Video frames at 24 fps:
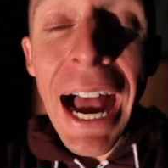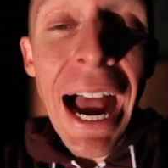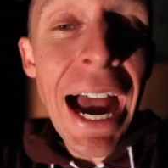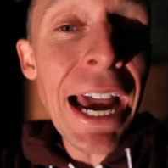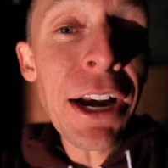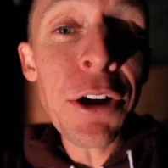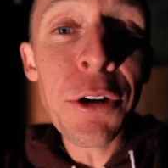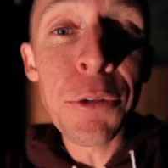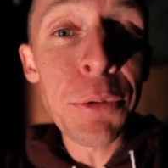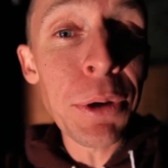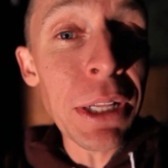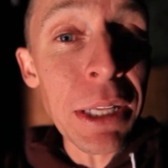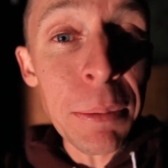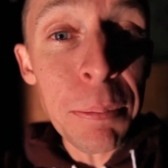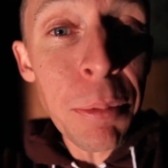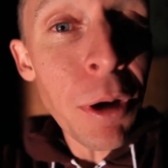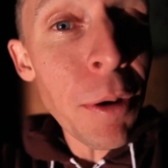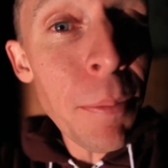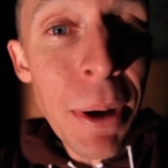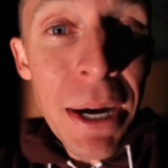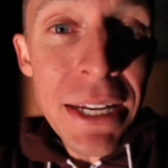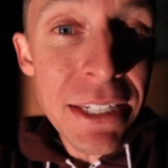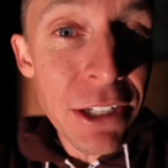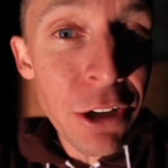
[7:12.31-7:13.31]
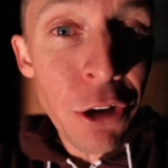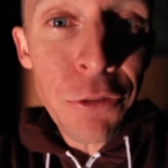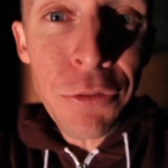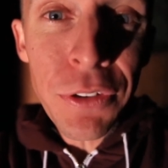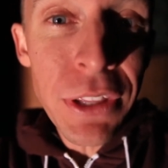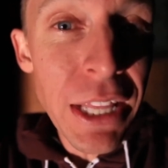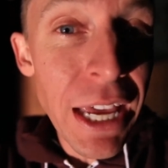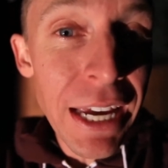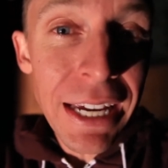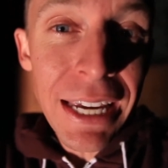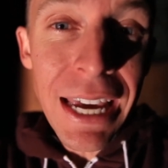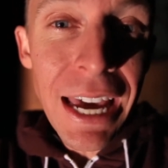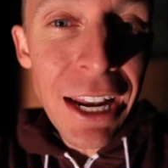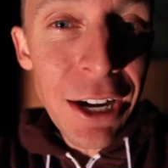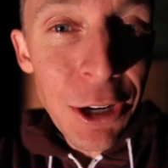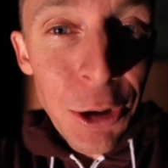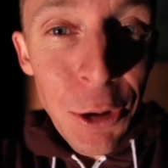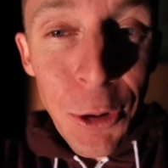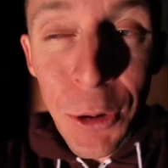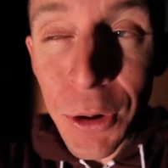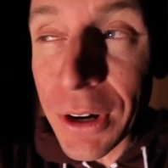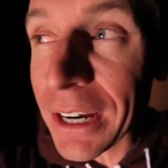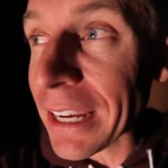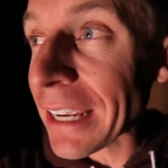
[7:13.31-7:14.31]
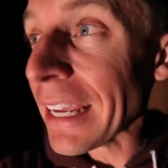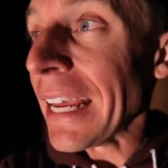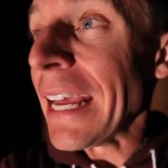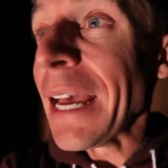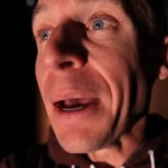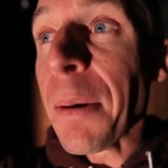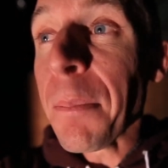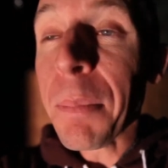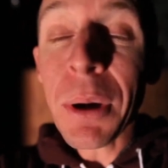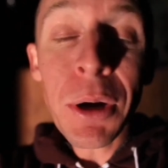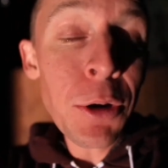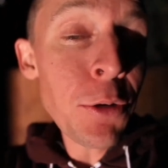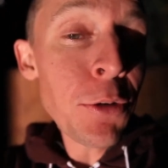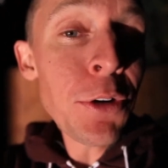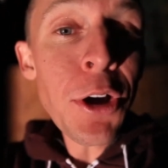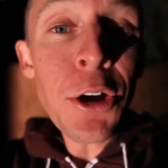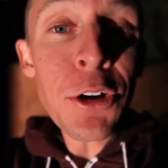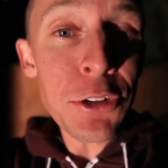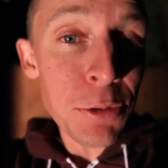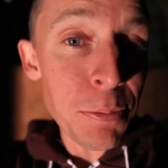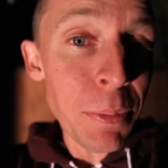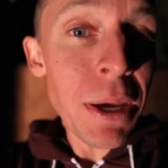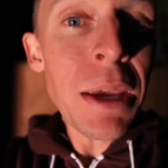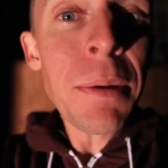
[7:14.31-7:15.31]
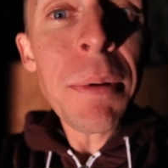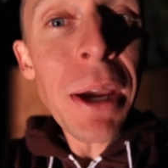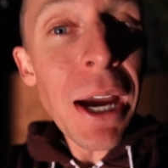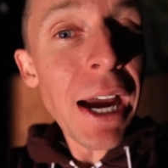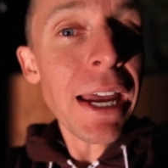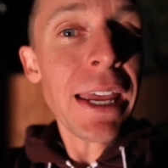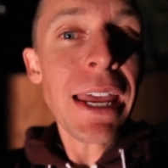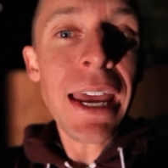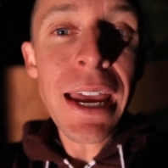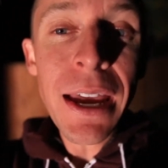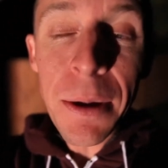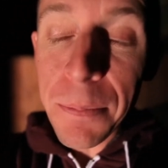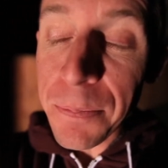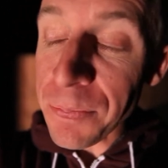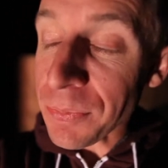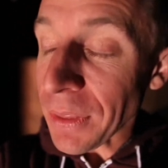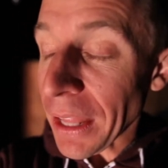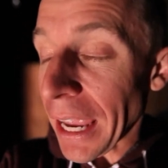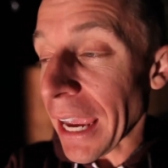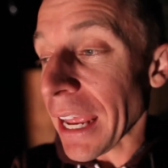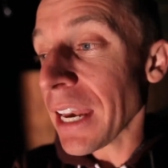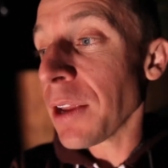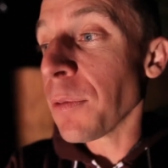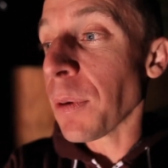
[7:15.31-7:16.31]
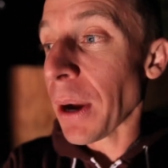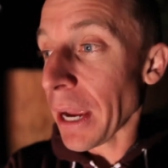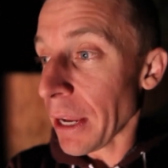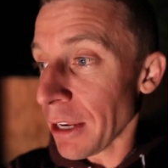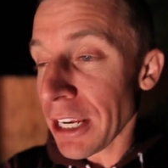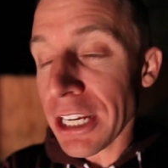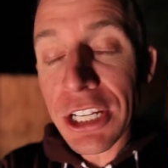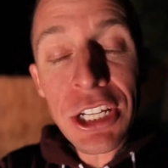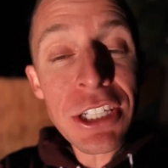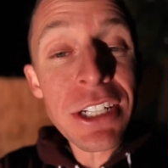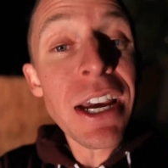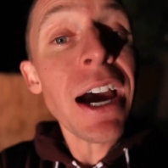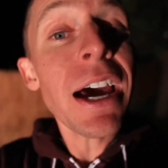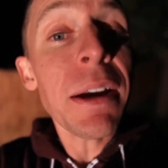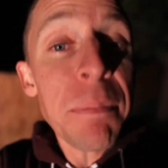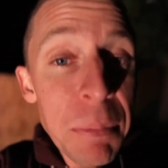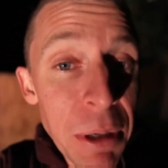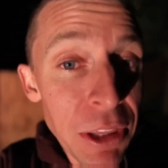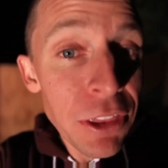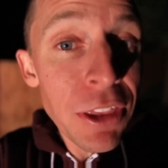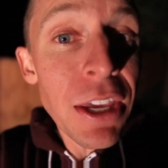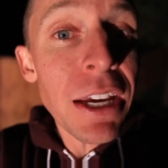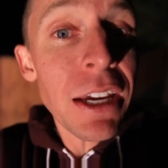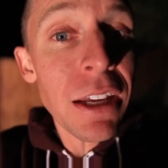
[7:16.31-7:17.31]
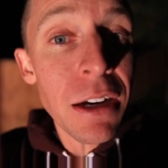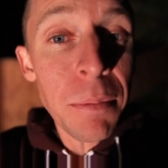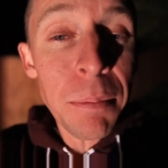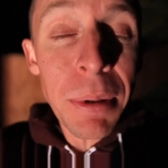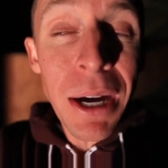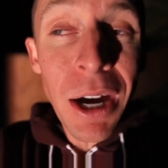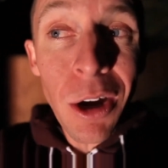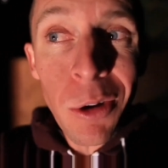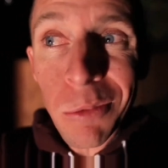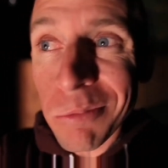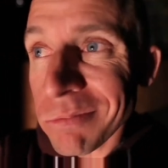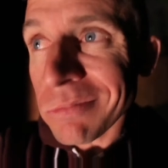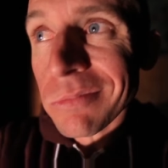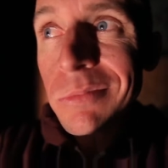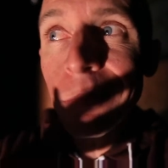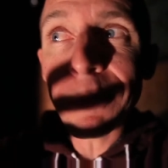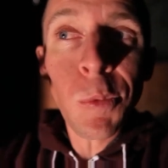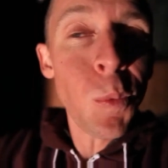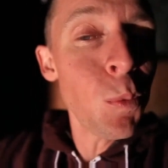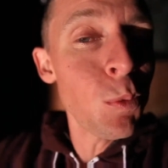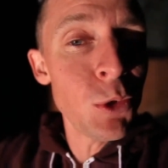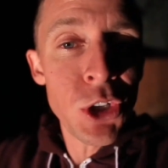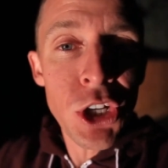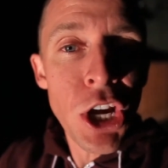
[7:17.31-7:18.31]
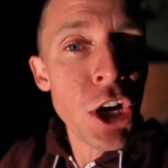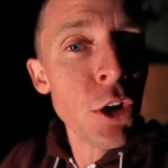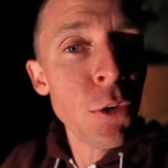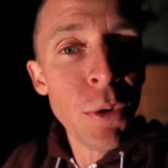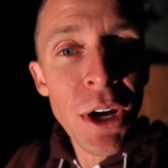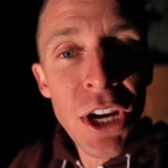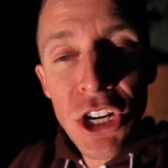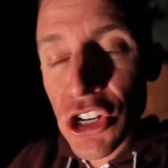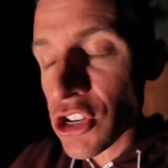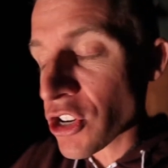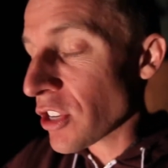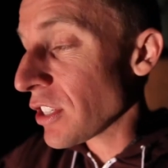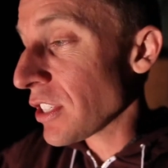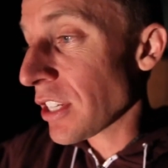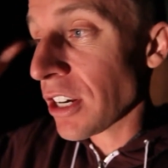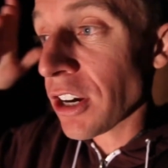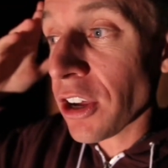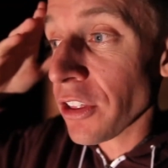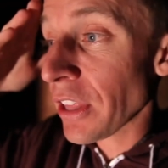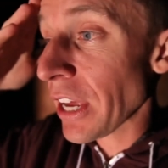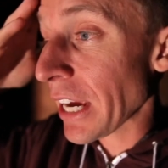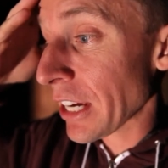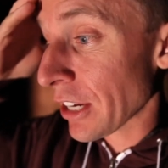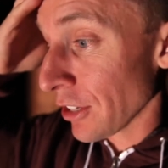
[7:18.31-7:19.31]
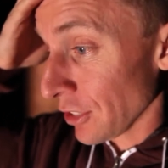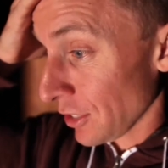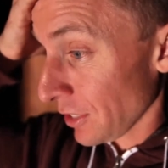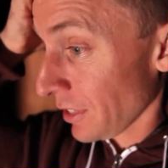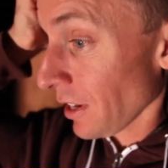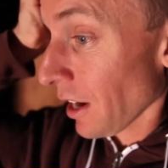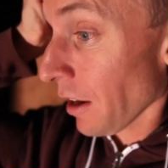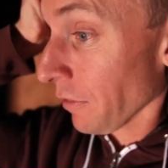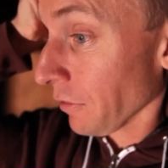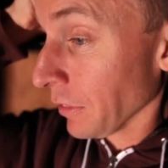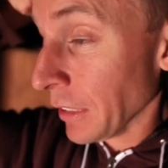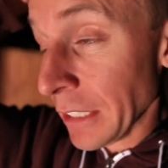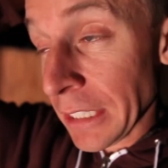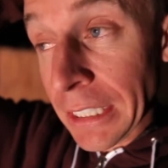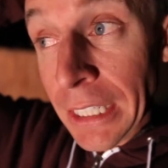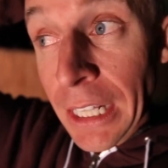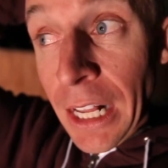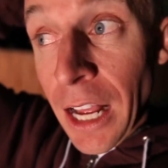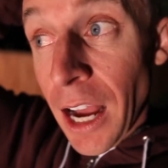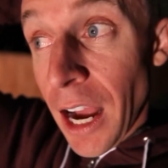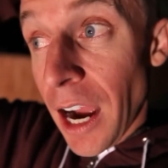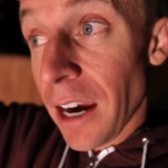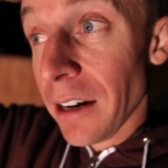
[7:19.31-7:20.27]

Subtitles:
I don't really put myself in that category, but who knows, maybe I am. Anyway, it just got me thinking about generations and all that good stuff.